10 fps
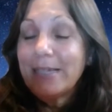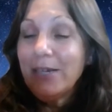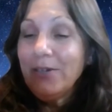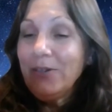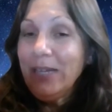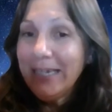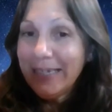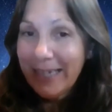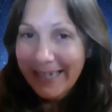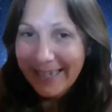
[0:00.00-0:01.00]
So
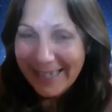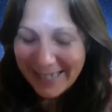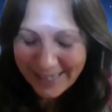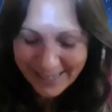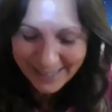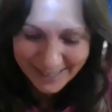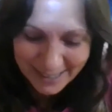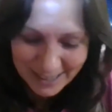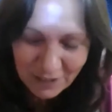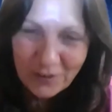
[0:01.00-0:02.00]

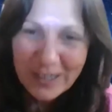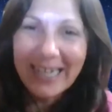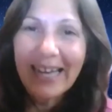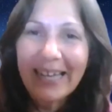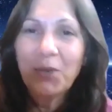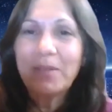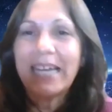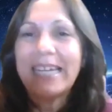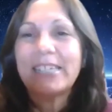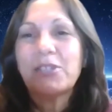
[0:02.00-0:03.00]
Tiffany, I hope
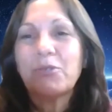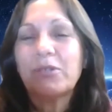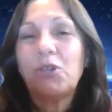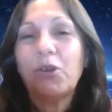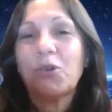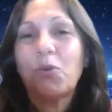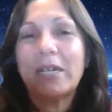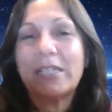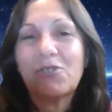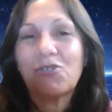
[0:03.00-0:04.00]
that answers your
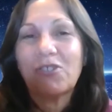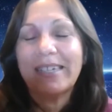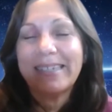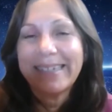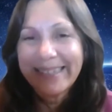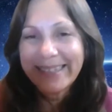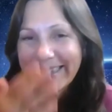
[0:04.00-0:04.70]
question.